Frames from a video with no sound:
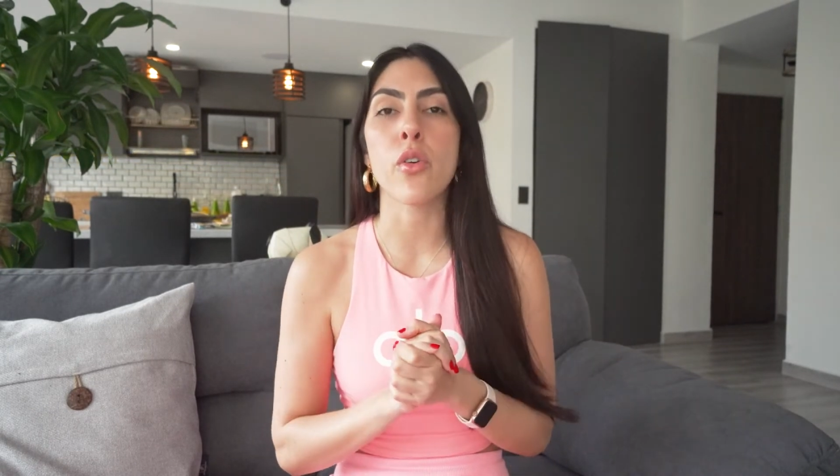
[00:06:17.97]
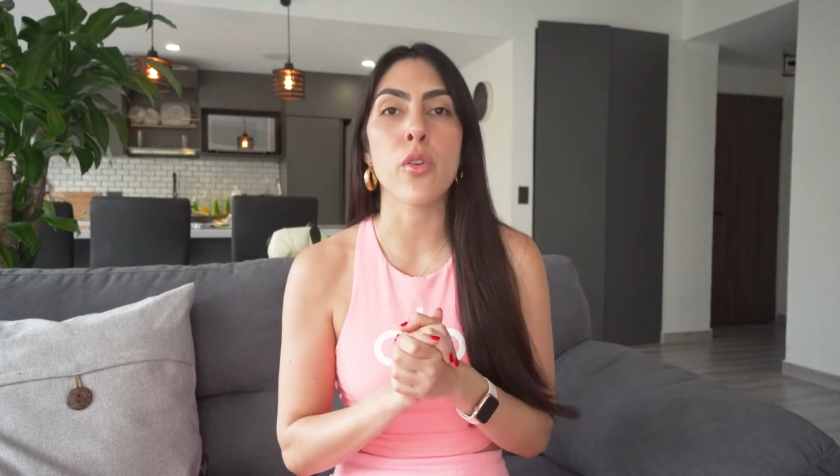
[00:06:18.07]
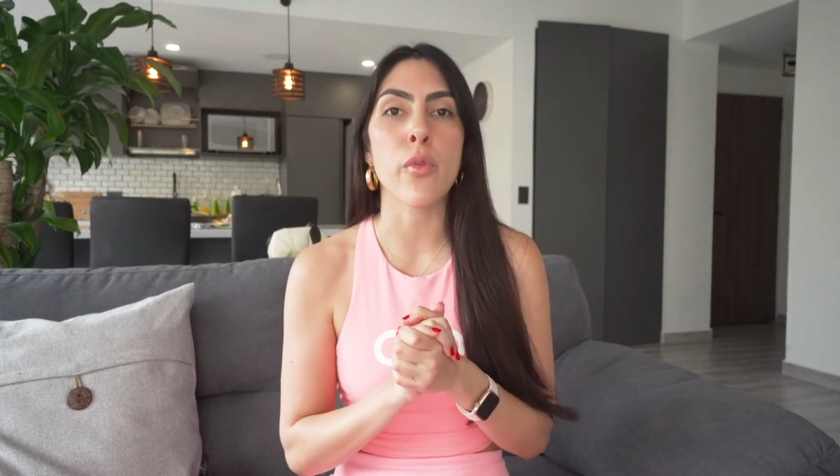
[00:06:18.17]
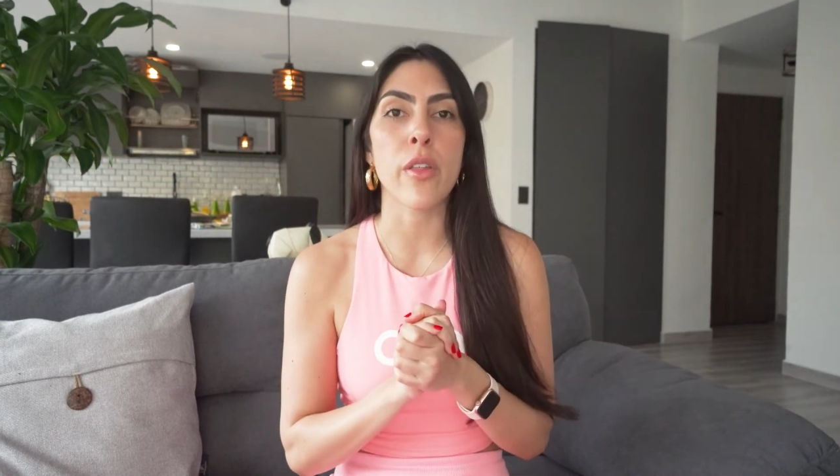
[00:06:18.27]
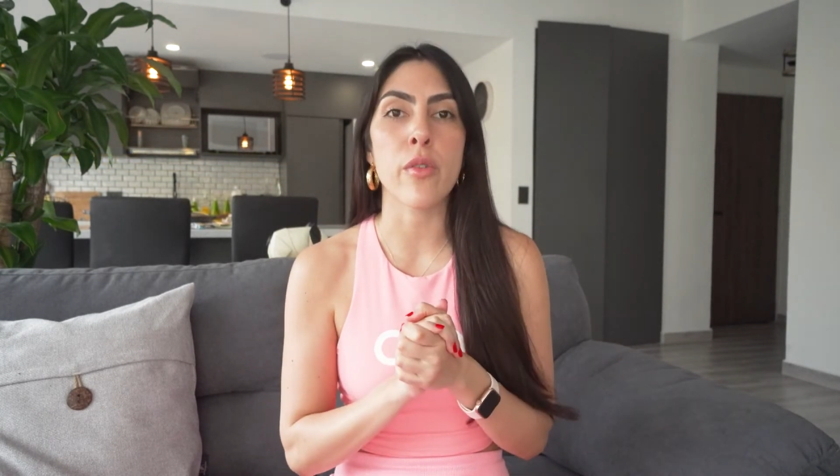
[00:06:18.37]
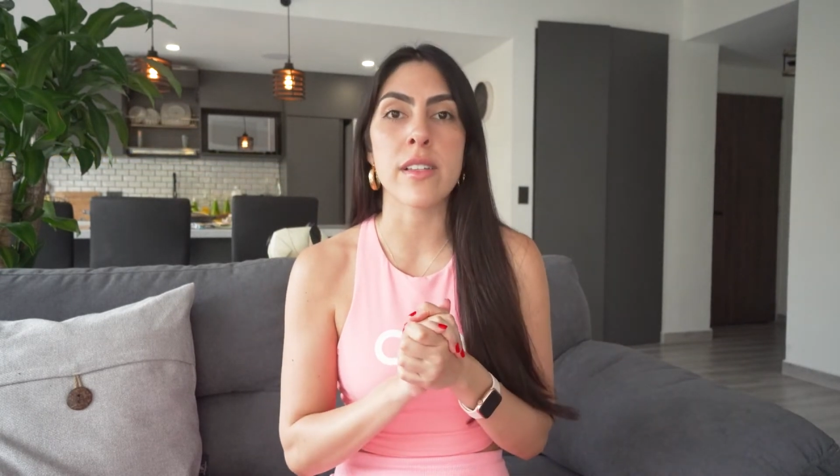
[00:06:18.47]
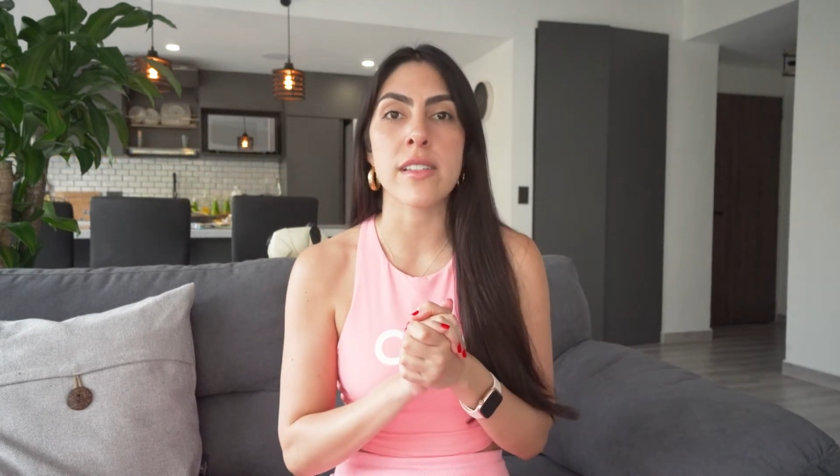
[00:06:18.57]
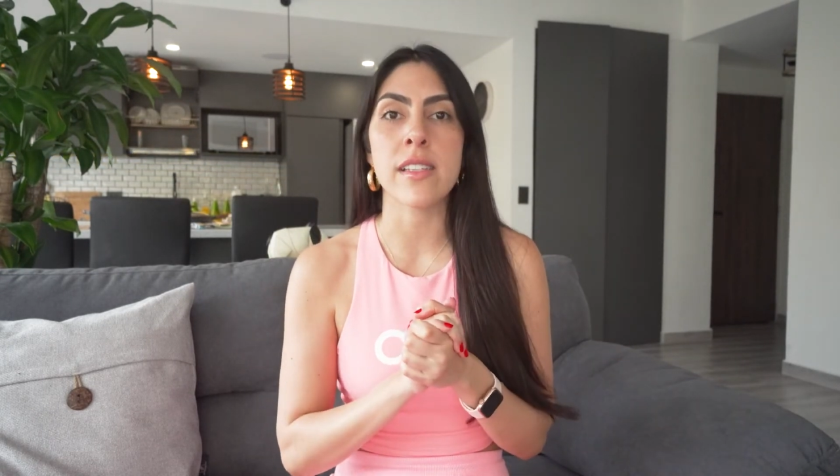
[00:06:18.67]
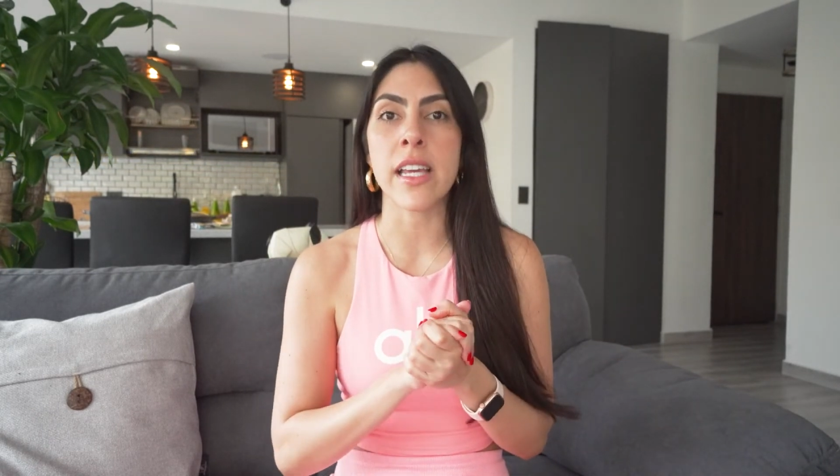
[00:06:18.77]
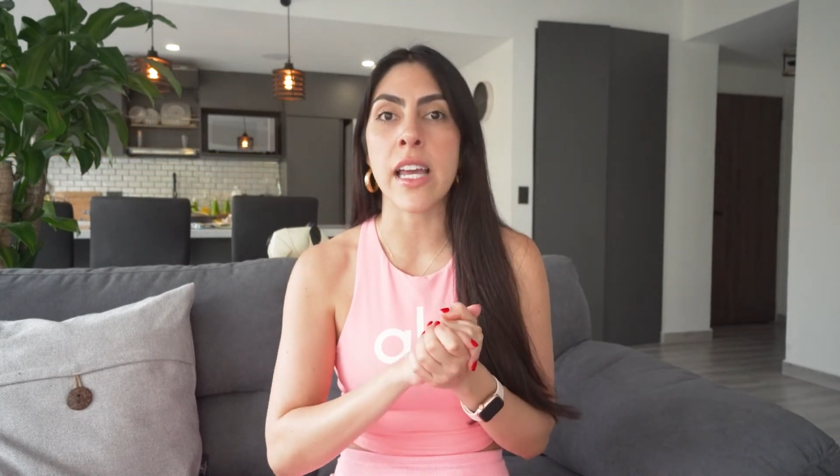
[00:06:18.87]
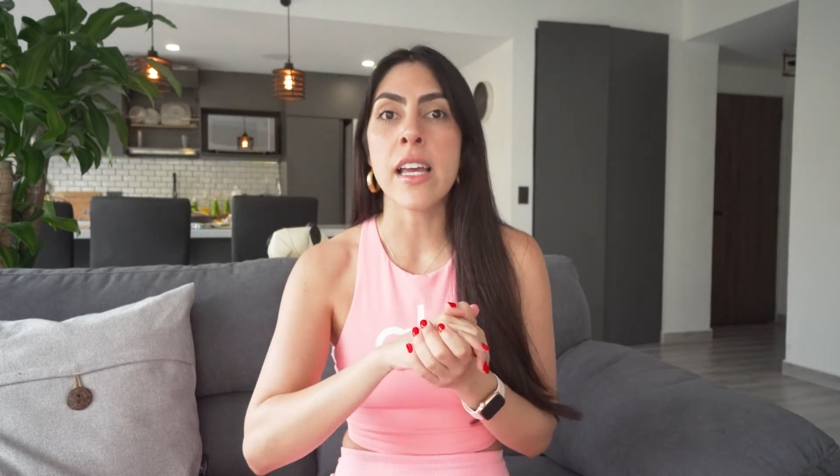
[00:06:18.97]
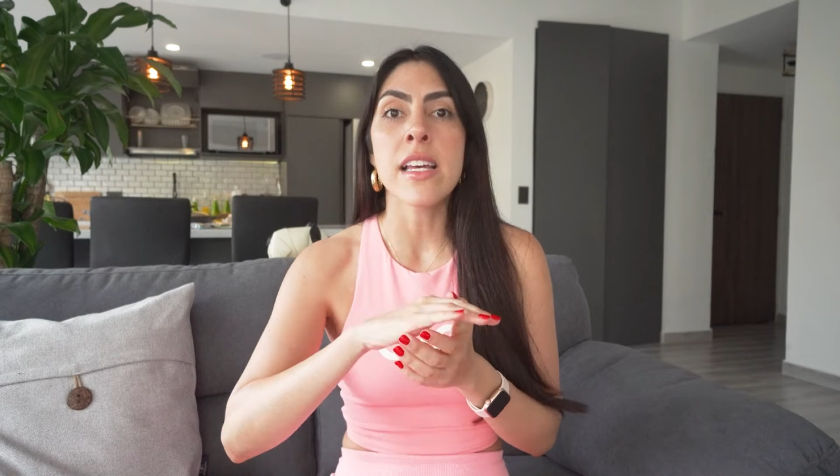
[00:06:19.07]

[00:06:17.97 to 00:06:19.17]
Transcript: or whether it's the